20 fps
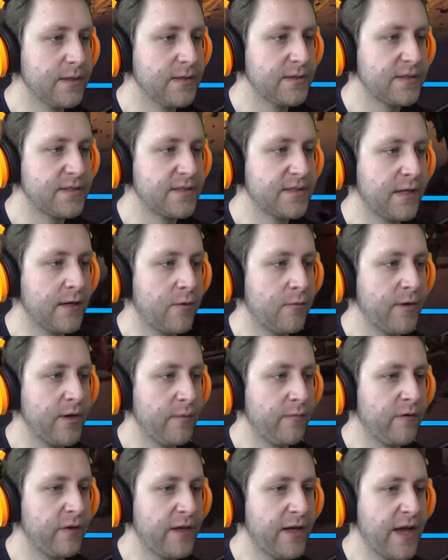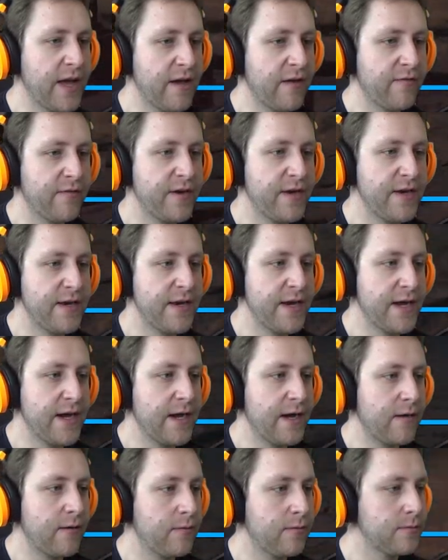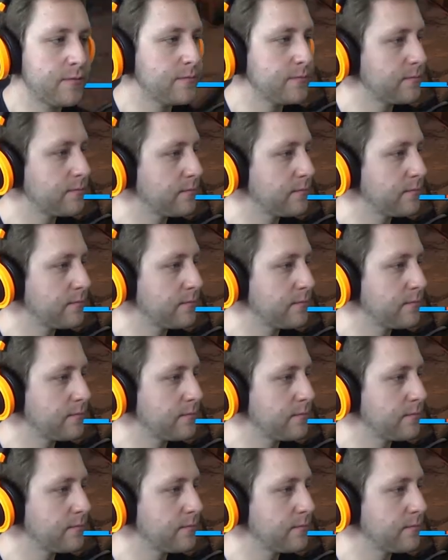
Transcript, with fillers: So we hopefully have now